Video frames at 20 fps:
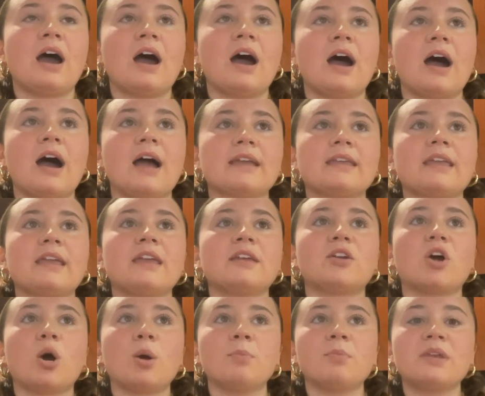I
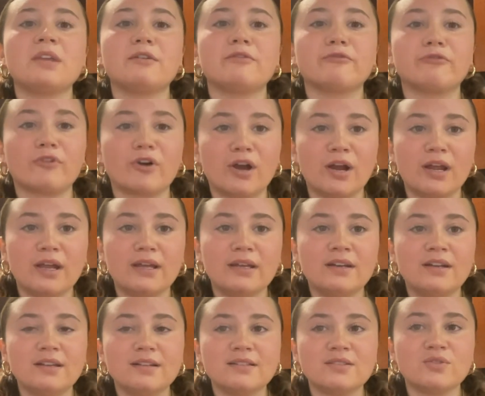cannot be
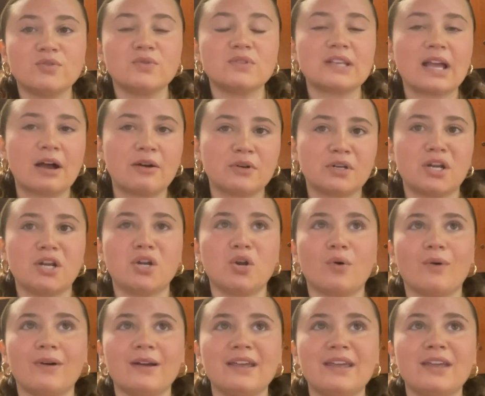afraid to sound
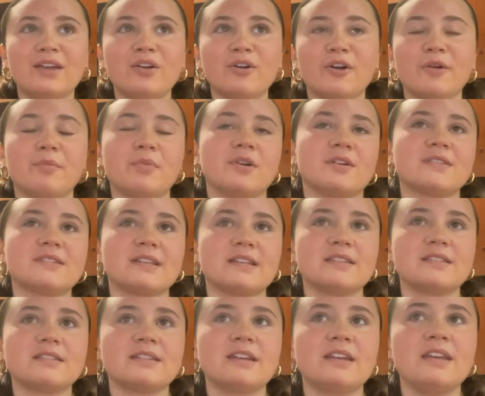annoying or
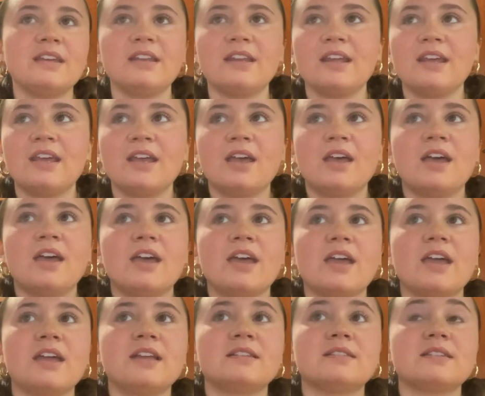persistent.
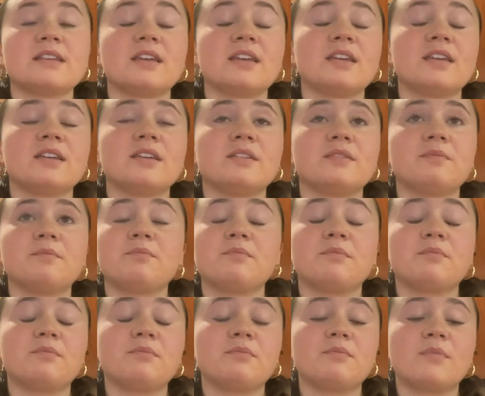It's
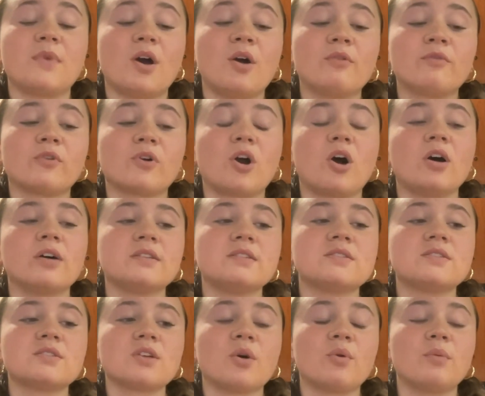
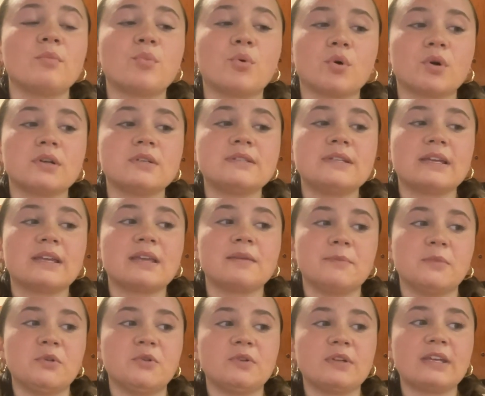so important to
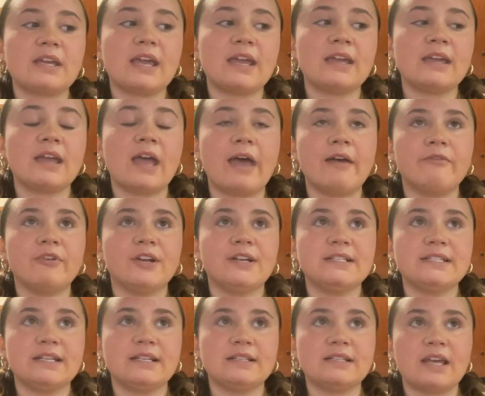communicate every
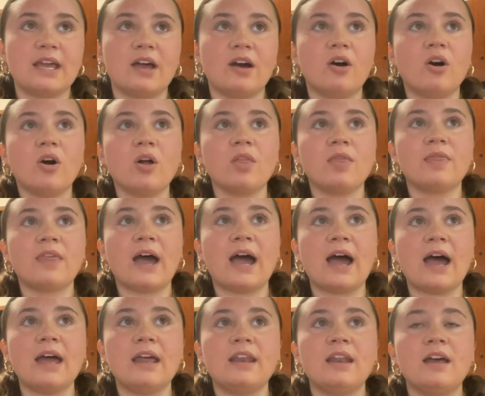detail
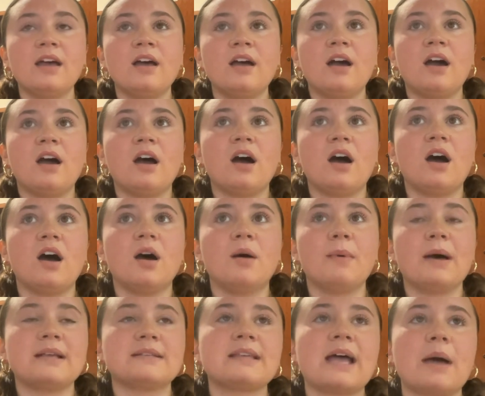that
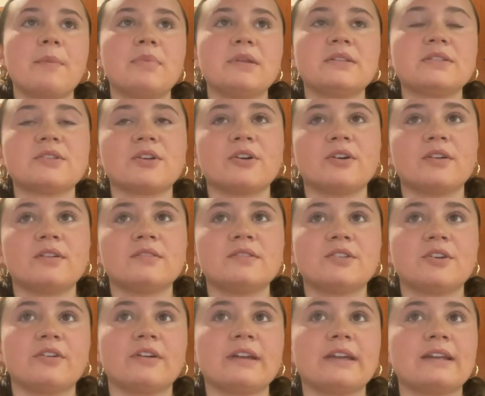has happened
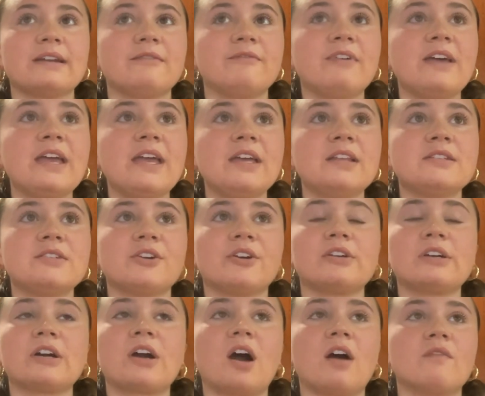during an event, during
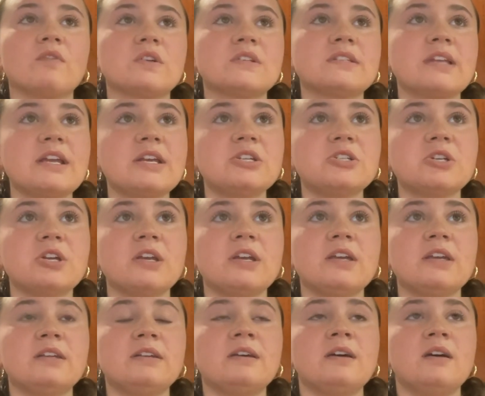a
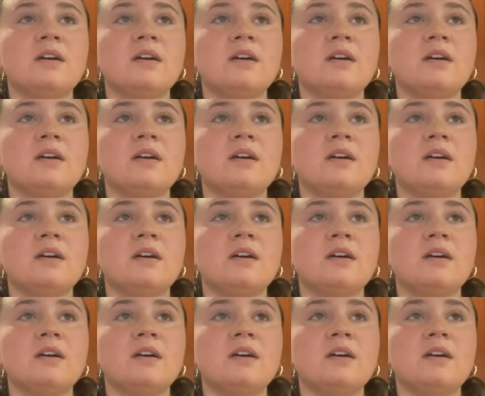conversation.